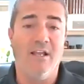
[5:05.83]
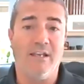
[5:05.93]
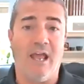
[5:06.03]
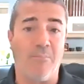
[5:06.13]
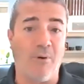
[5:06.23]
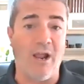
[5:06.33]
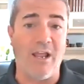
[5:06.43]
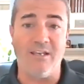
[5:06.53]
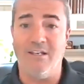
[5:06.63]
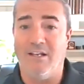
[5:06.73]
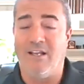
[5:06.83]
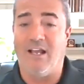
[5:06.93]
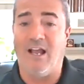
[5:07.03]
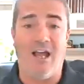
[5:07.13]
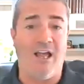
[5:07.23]
Now, Brian,
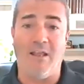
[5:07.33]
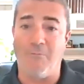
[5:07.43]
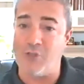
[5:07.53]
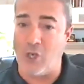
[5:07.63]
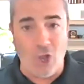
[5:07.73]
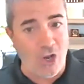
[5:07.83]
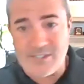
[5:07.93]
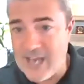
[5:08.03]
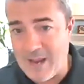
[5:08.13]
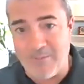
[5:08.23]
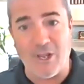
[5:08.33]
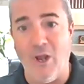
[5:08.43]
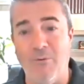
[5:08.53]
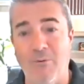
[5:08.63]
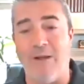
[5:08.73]
it was a long time
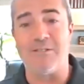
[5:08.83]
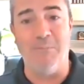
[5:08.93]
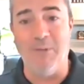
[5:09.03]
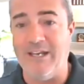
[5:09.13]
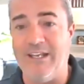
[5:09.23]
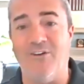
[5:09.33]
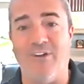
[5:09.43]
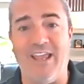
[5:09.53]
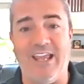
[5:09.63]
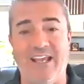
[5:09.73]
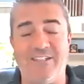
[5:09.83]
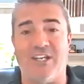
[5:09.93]
ago when I was millennial age,